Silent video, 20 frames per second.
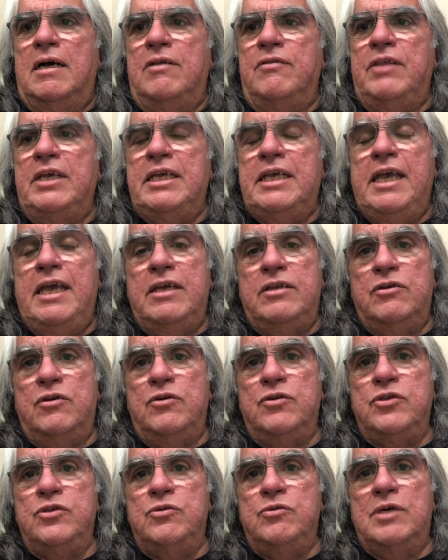they can owe
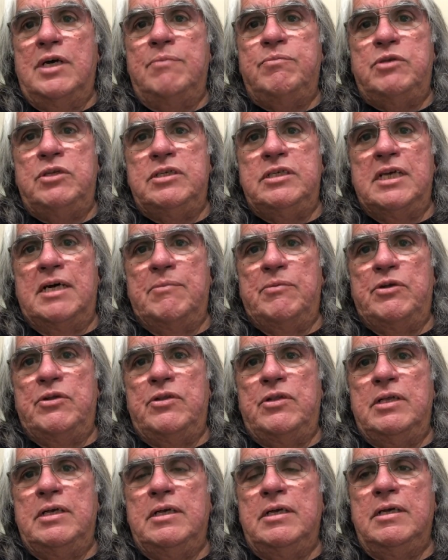you up to
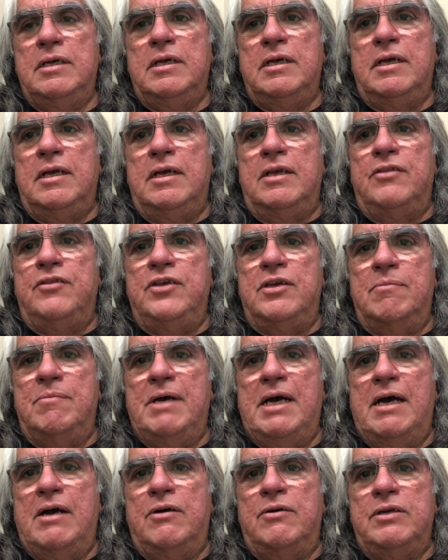double the
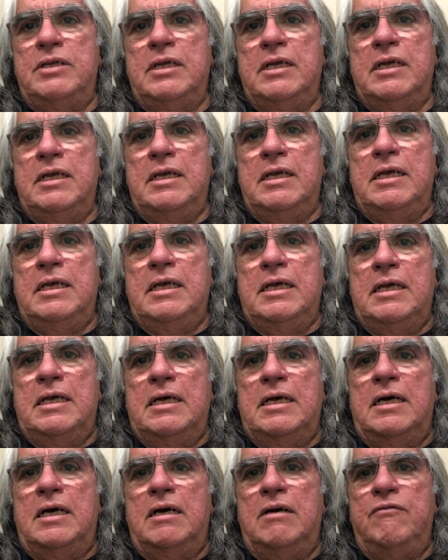amount
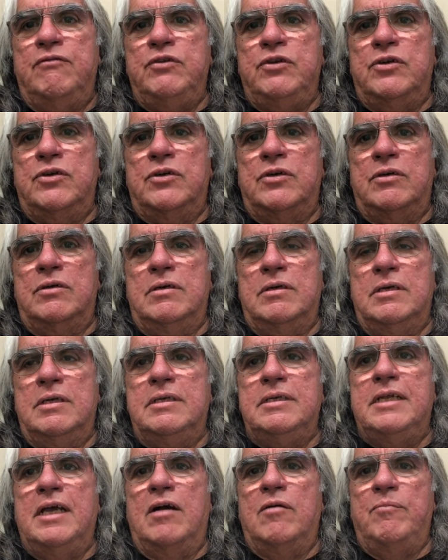of your
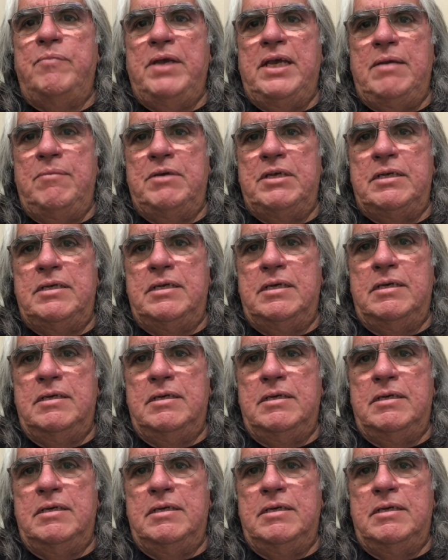down payment.